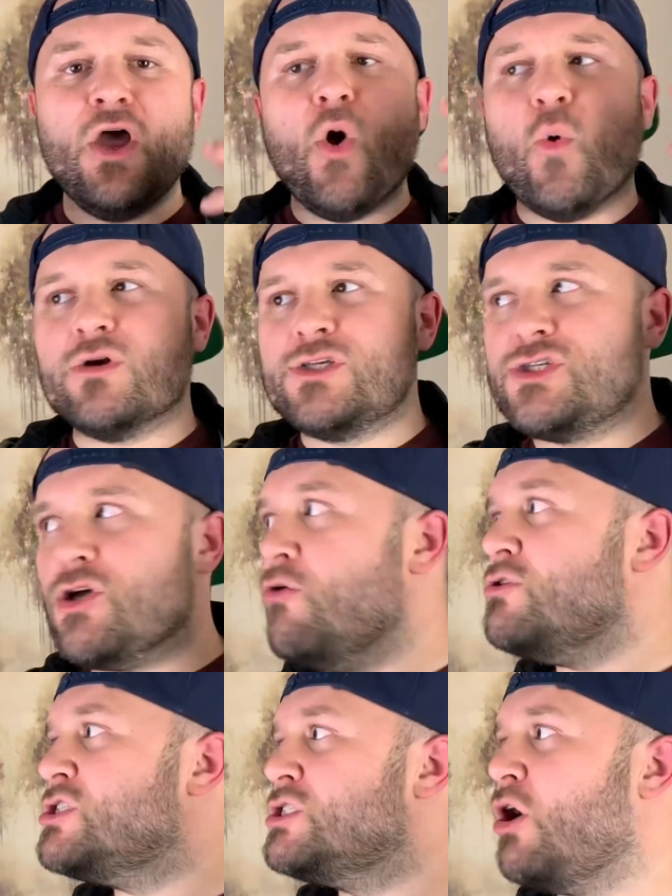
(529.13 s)
we're so
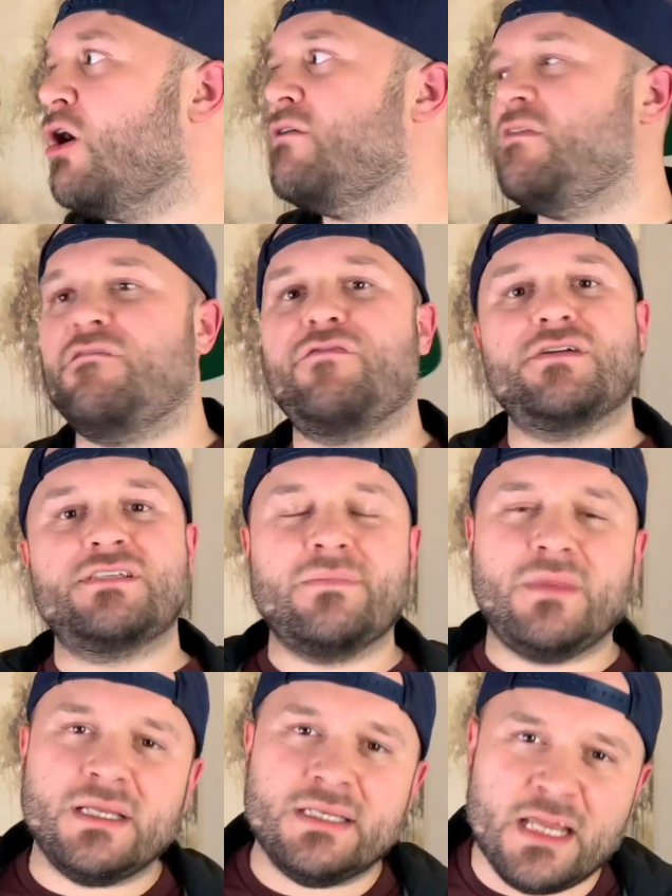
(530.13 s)
starving for
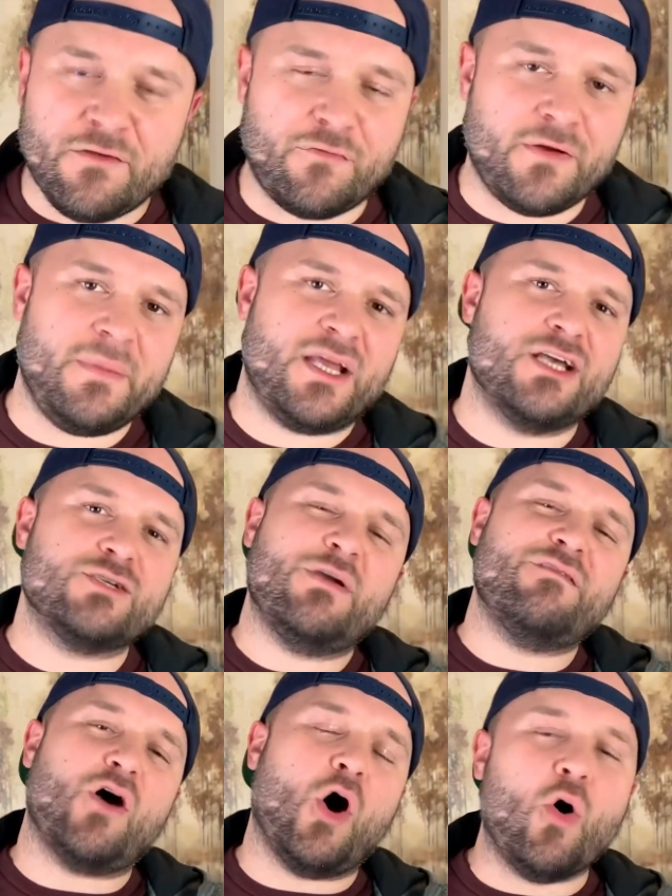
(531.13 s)
something different, because
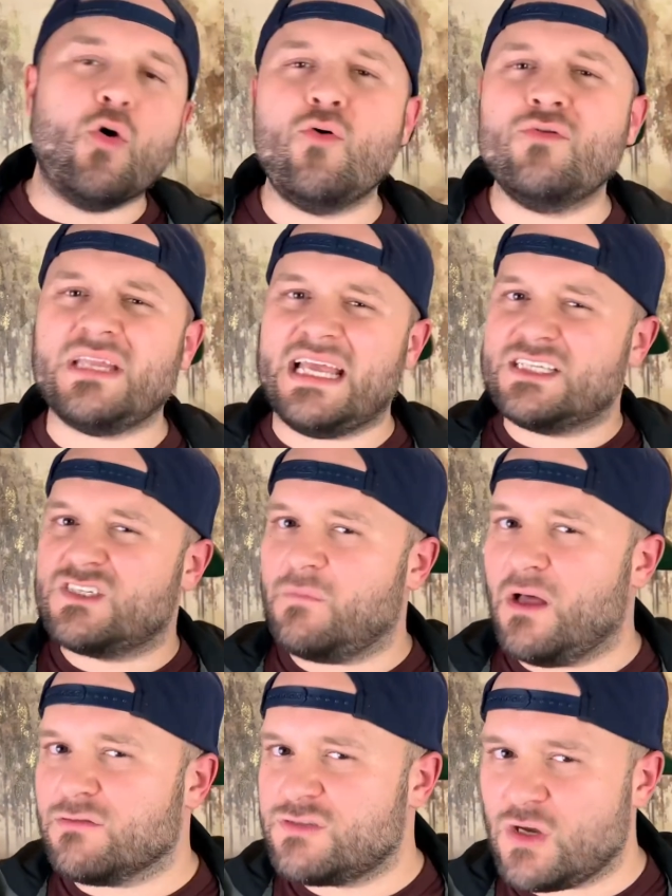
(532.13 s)
we've owned and
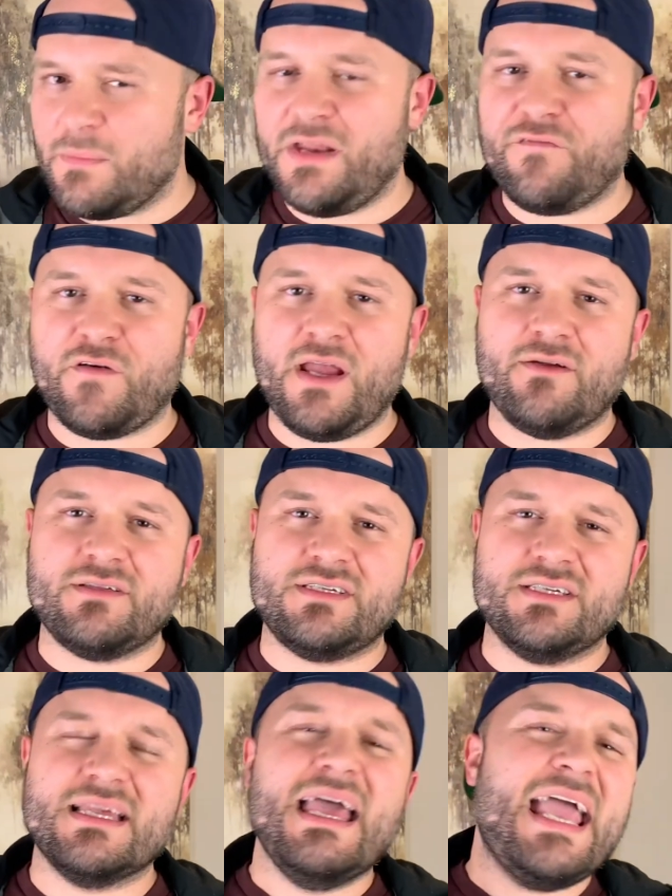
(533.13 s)
smelled so many fragrances.